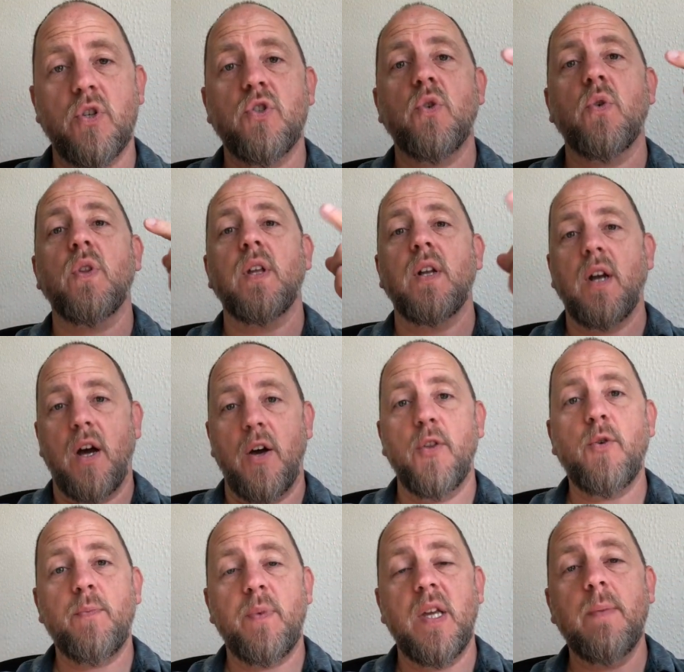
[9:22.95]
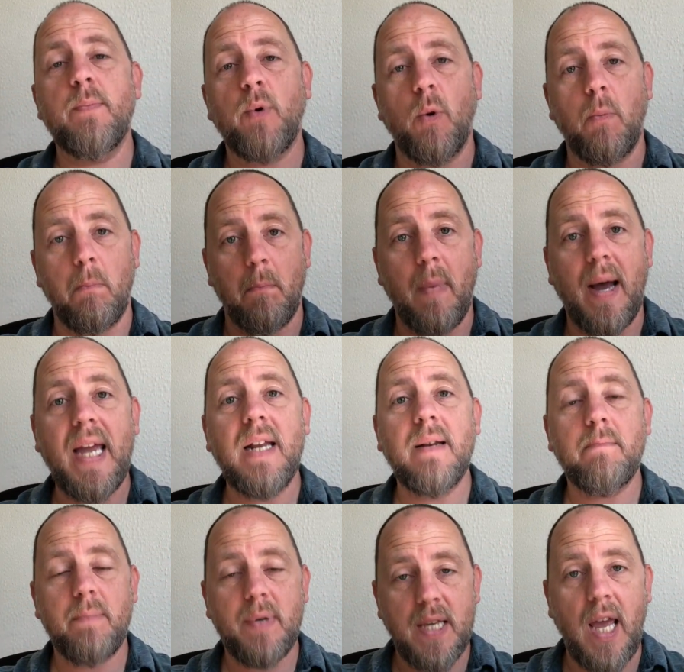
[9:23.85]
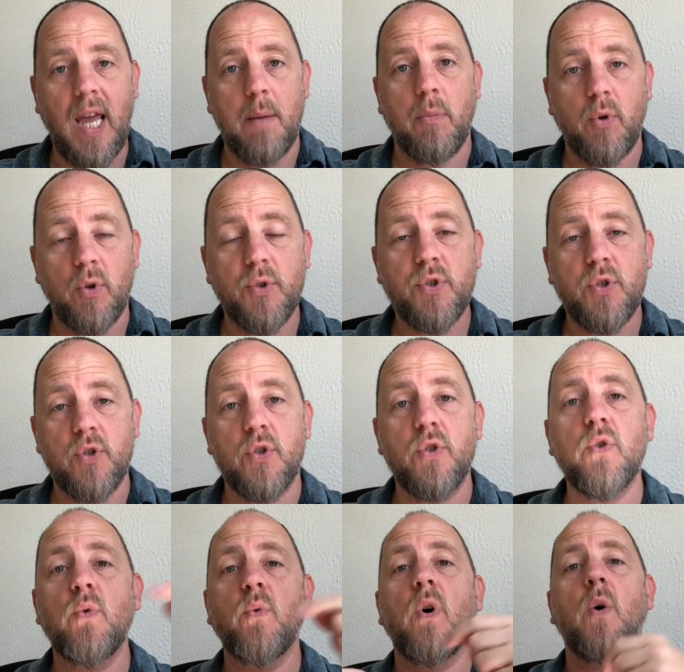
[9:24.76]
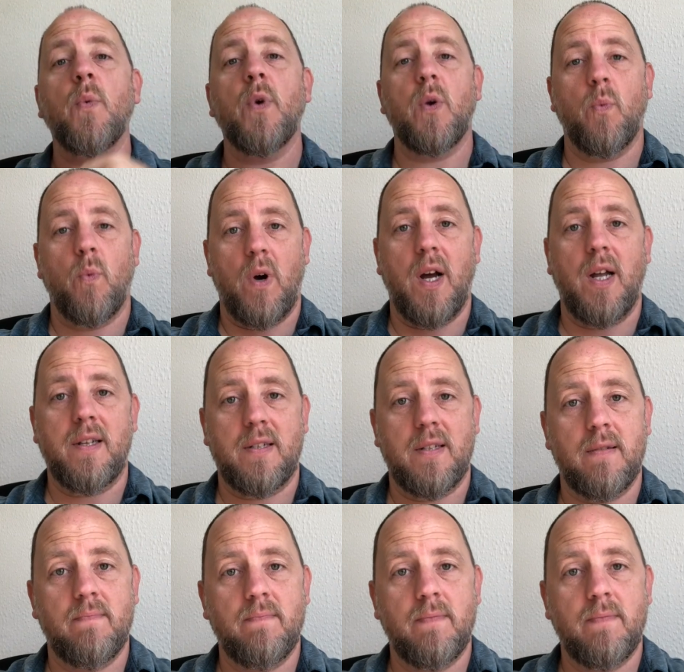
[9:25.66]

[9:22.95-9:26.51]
so that other people might be able to do what we want.